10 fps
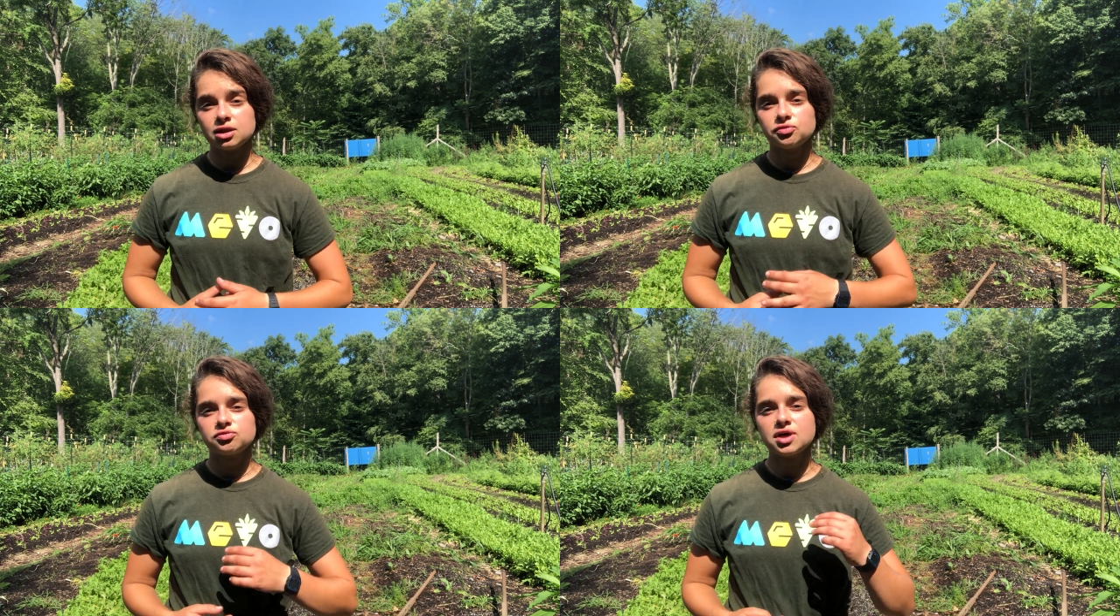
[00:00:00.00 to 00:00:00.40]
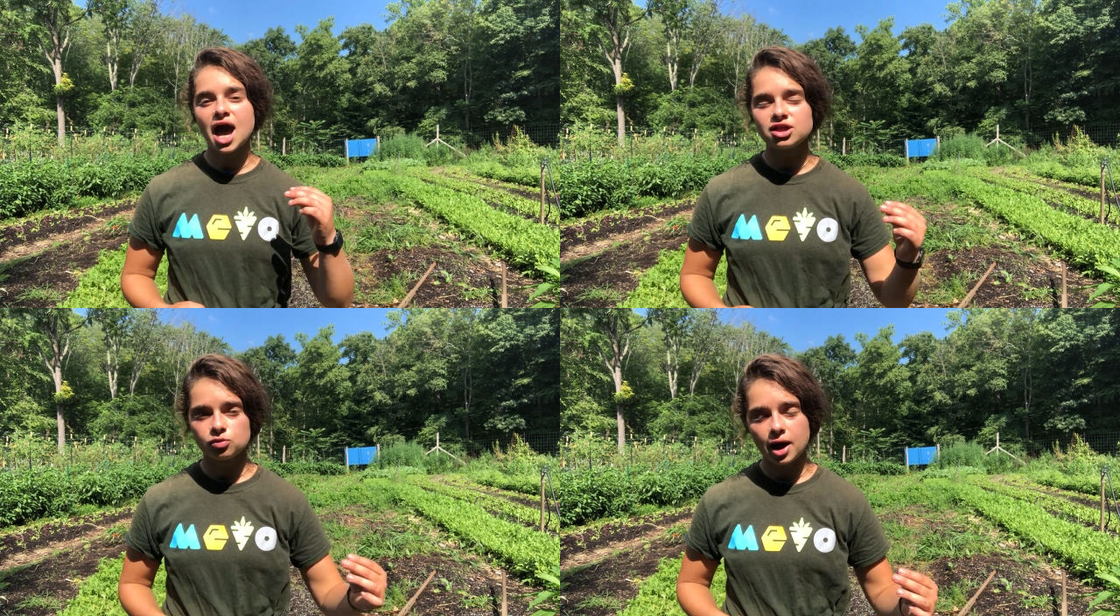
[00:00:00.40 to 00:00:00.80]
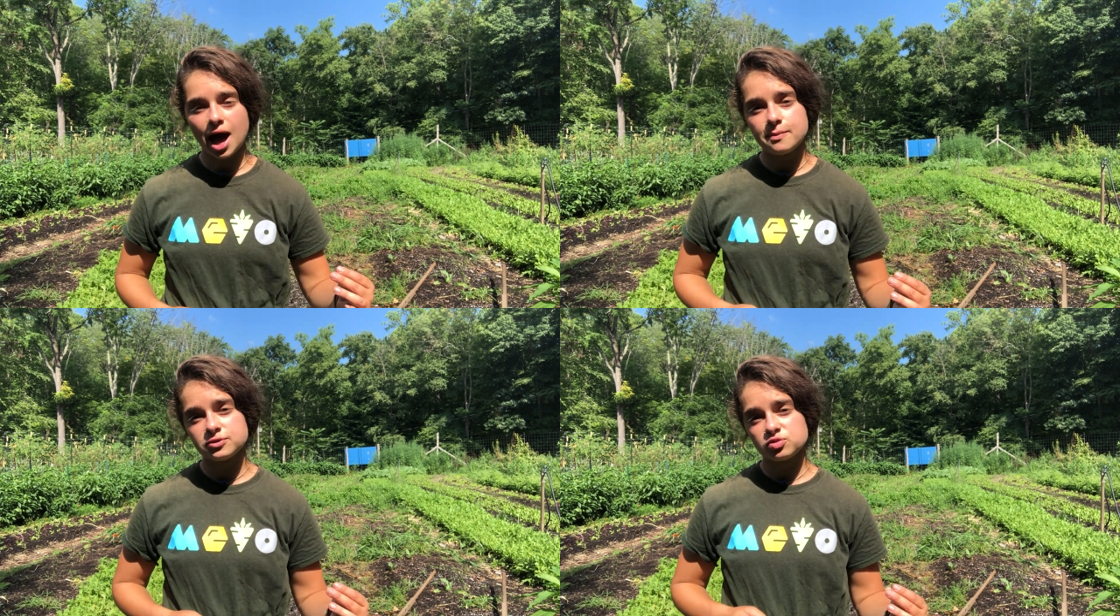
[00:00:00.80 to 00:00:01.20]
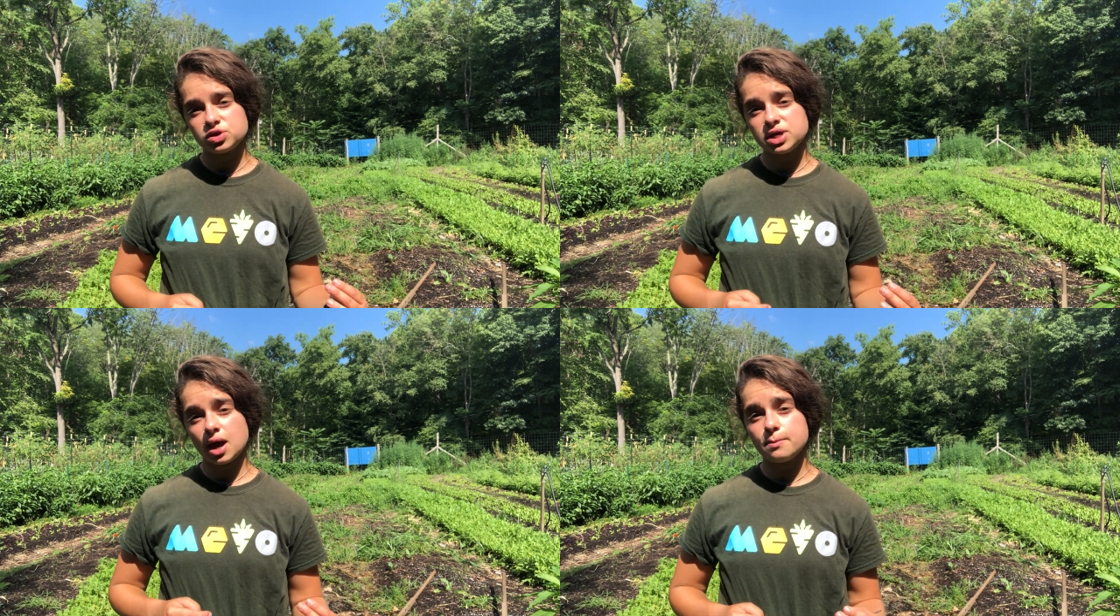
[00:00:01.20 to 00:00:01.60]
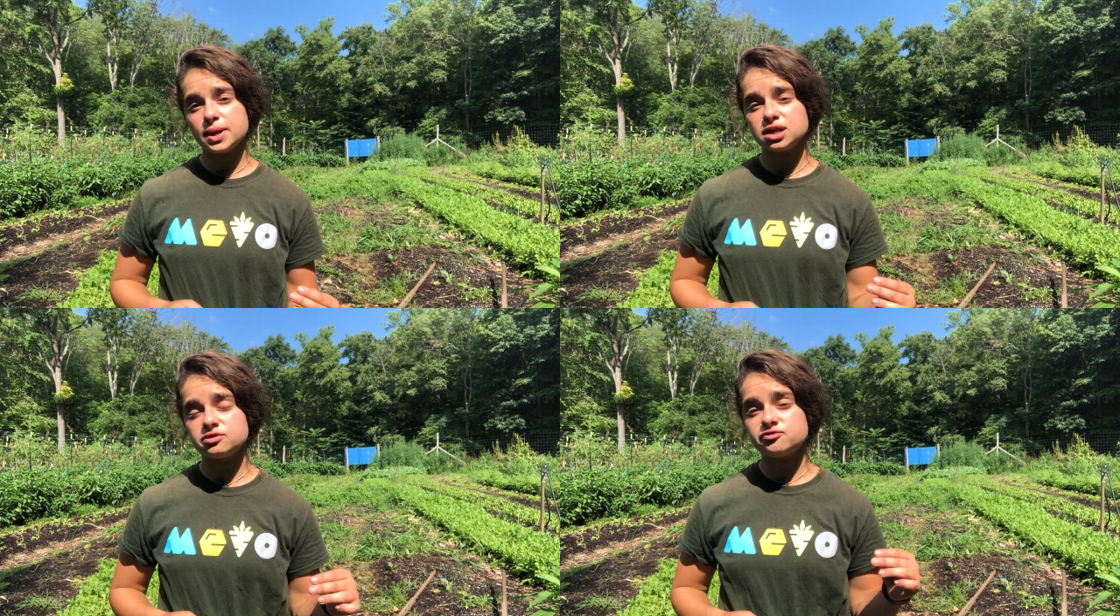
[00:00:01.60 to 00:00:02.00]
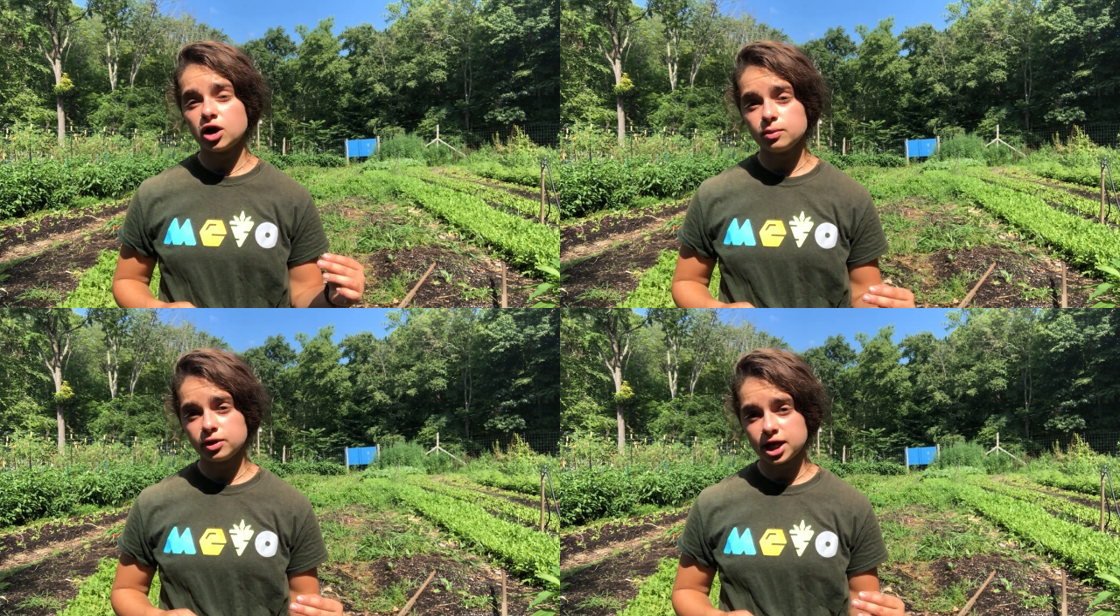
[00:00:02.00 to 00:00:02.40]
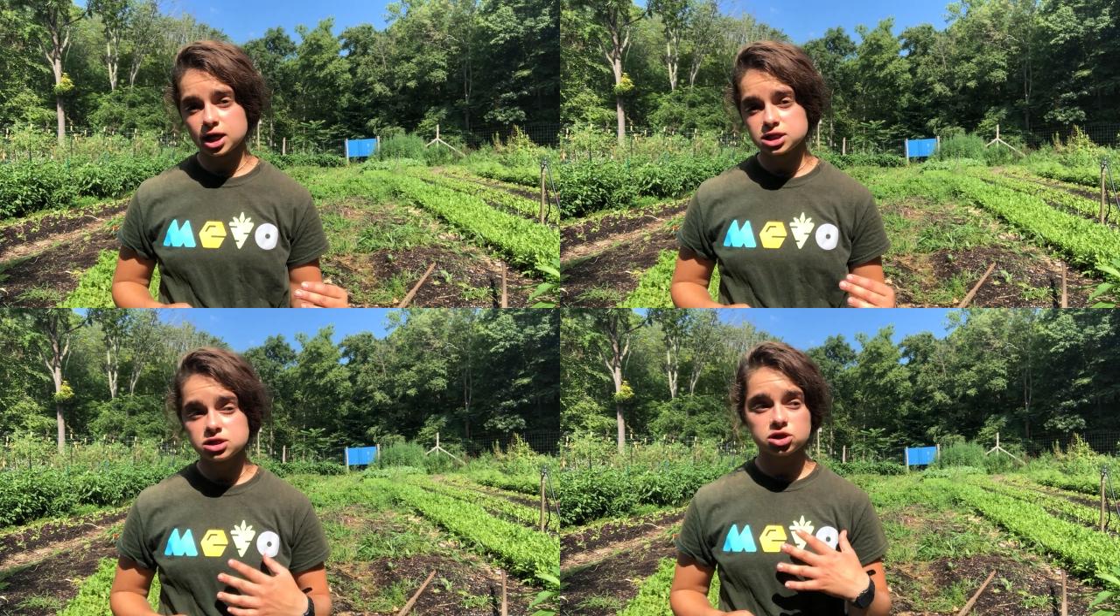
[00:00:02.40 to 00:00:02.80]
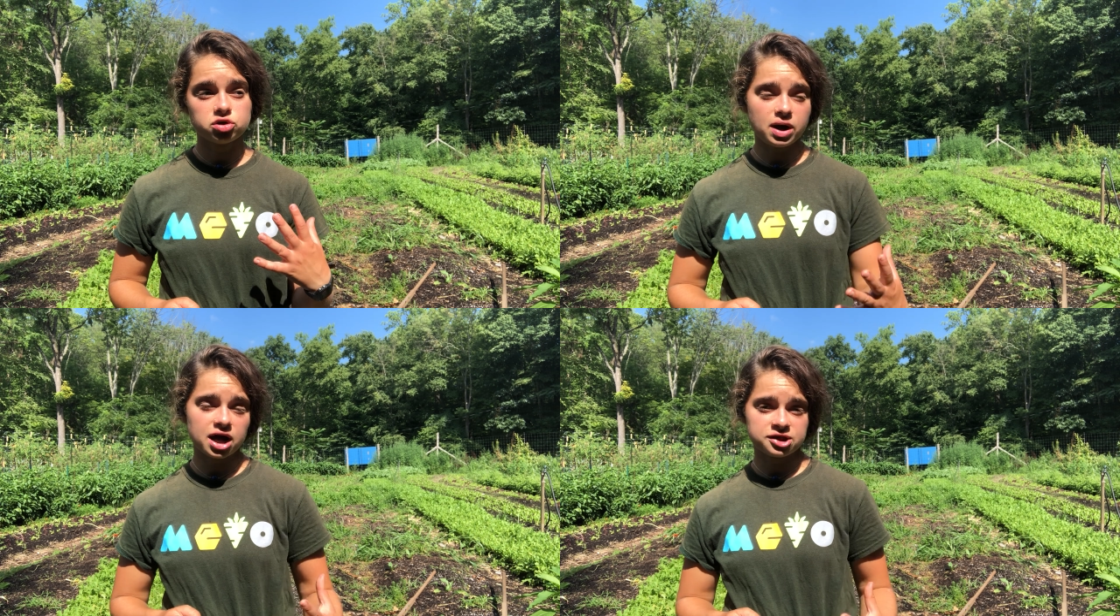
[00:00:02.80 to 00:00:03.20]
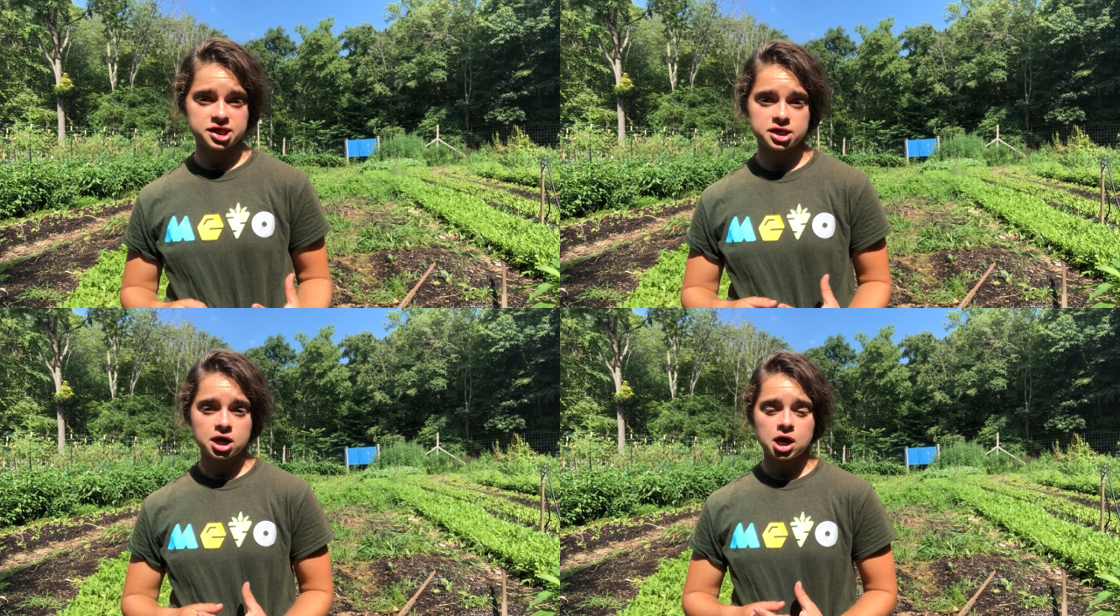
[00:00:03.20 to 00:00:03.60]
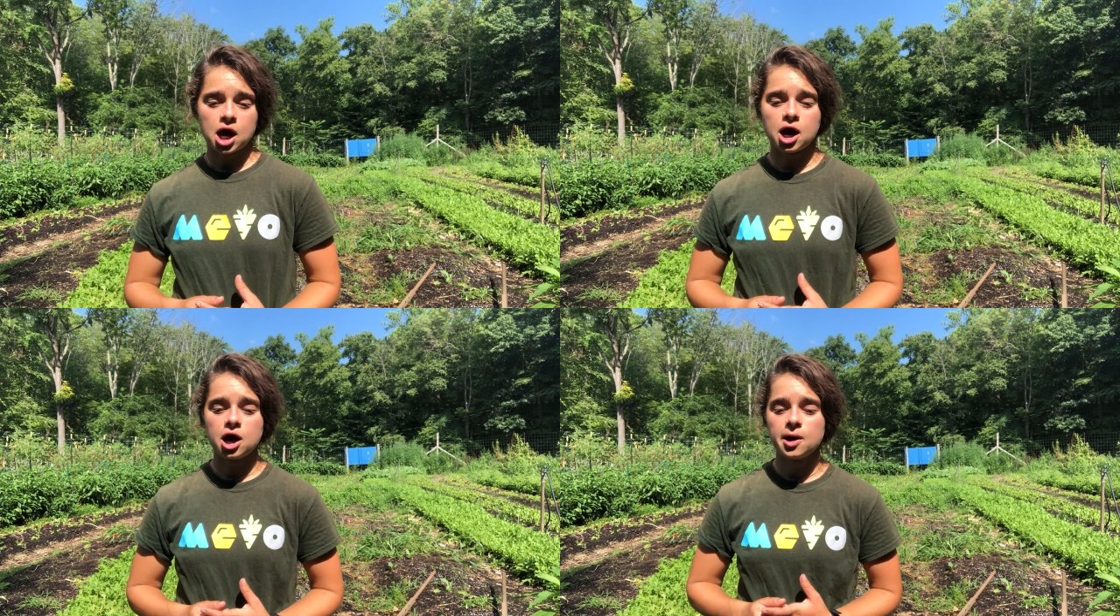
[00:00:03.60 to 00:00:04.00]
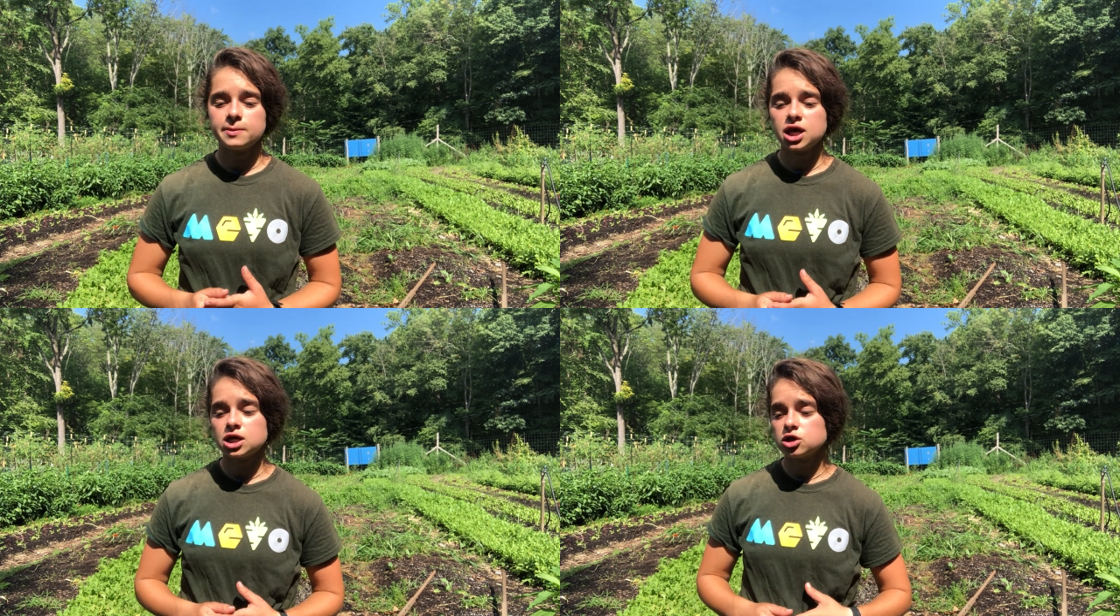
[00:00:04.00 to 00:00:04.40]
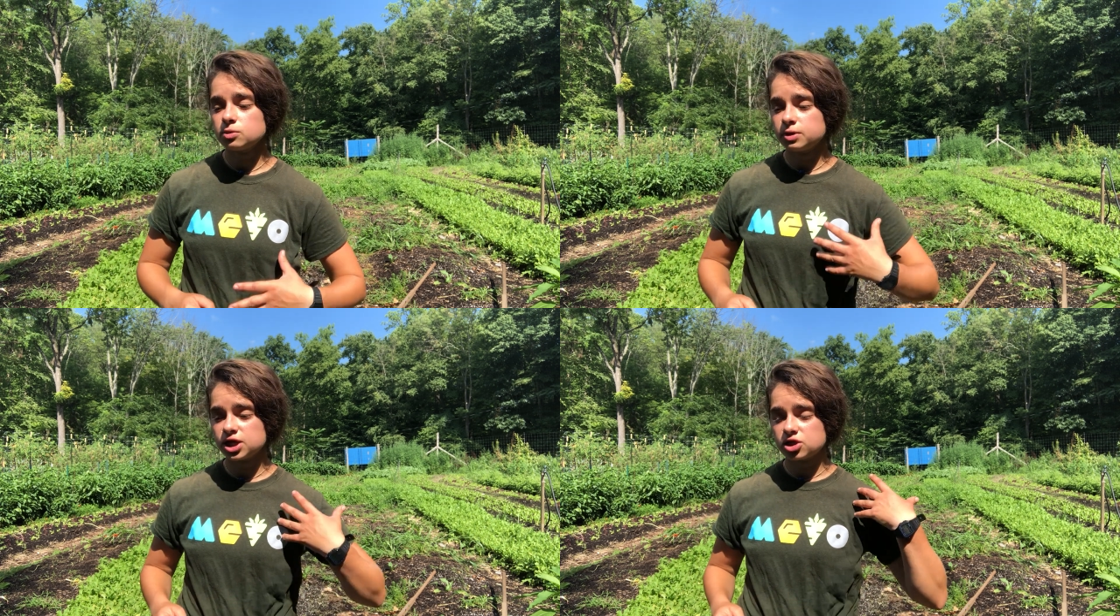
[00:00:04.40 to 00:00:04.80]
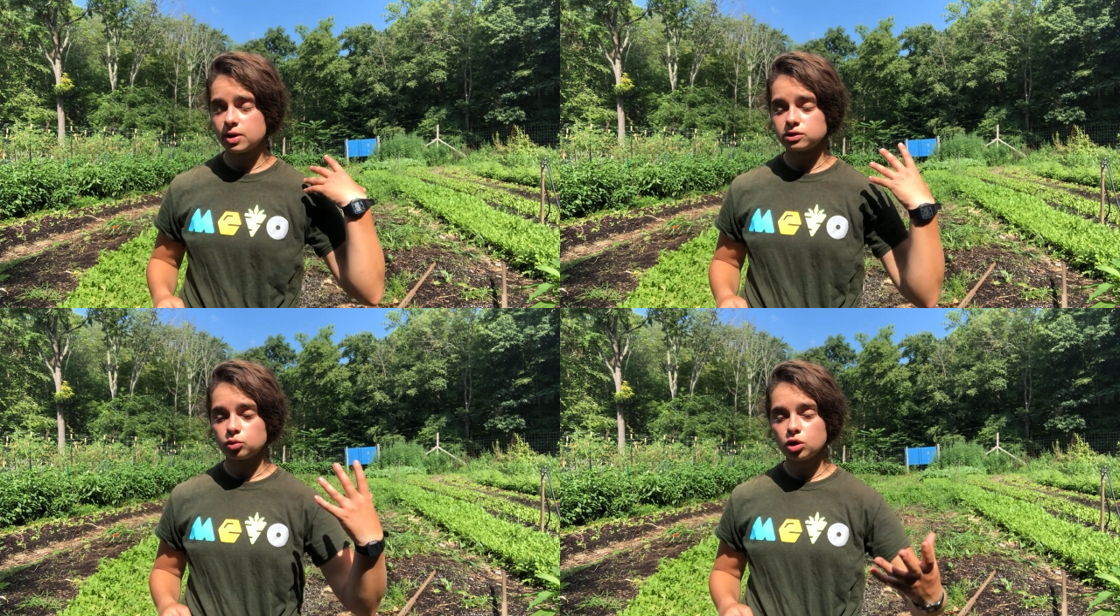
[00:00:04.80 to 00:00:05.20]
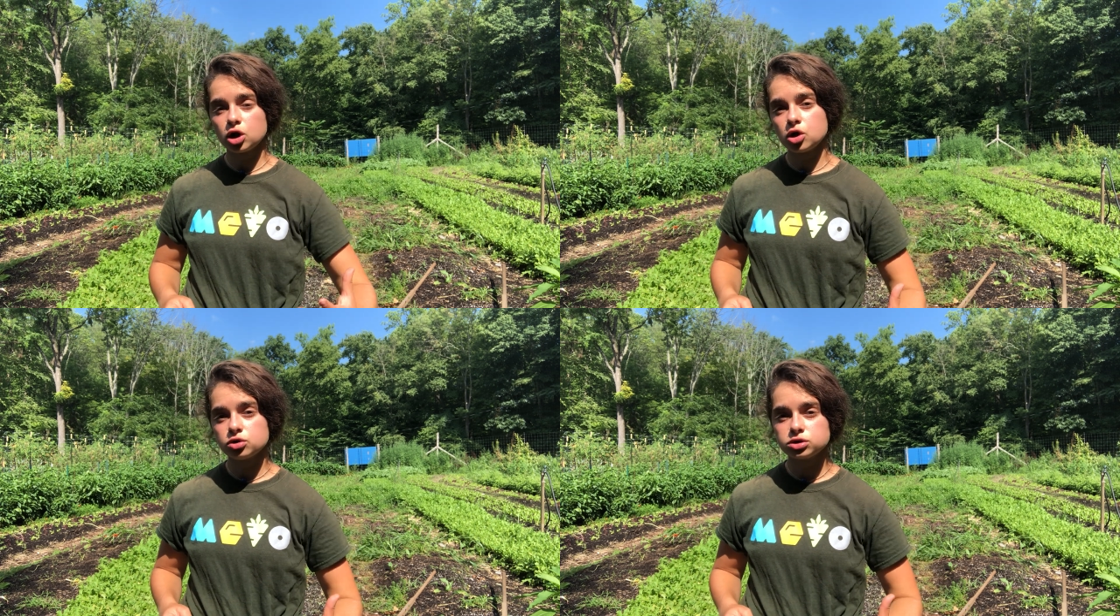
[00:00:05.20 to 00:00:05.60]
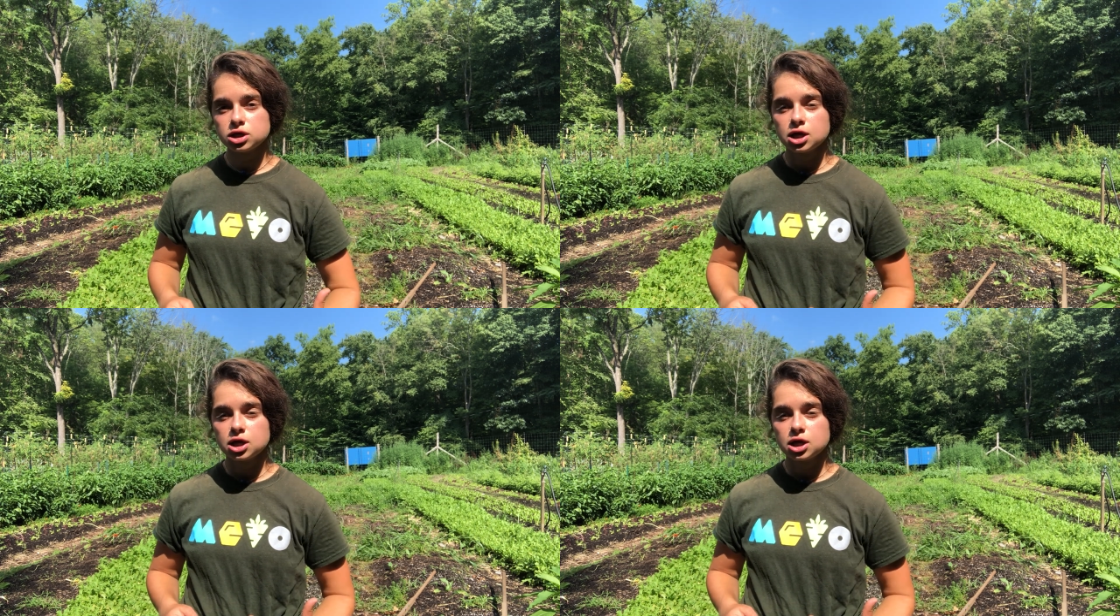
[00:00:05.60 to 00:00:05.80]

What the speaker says: and that's what happens when you get abandoned farmland in the US, in other places around the world.